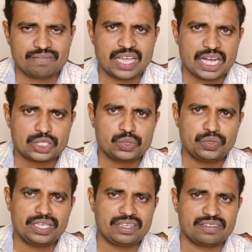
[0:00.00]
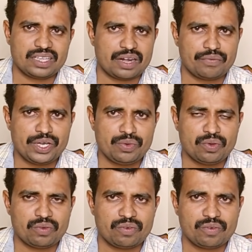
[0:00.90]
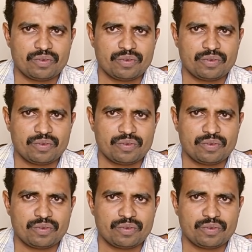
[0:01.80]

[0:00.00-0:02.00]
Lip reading: they are shooting their video